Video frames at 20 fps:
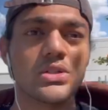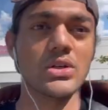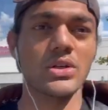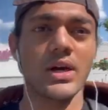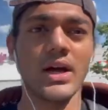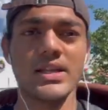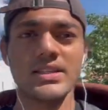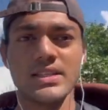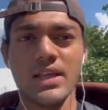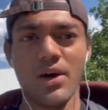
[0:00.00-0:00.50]
so
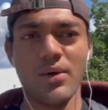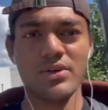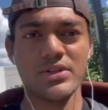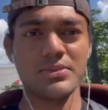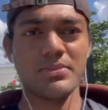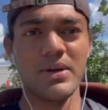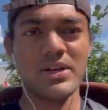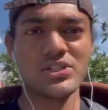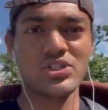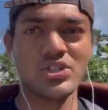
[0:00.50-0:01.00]
guys that was
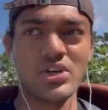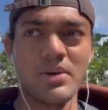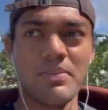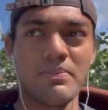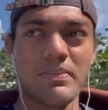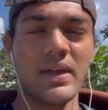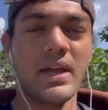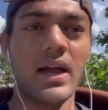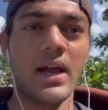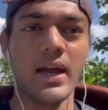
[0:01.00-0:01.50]
my gym
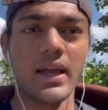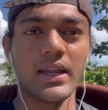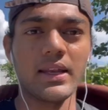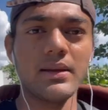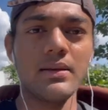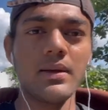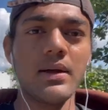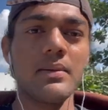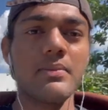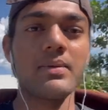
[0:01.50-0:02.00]

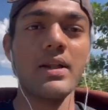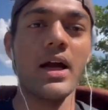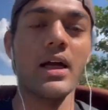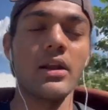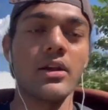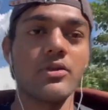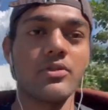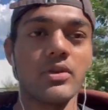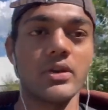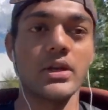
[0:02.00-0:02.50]
behind
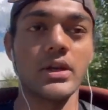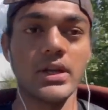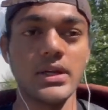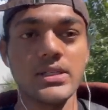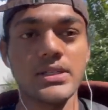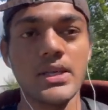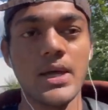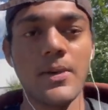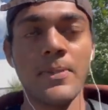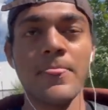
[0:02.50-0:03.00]
planet
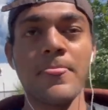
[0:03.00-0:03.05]
fitness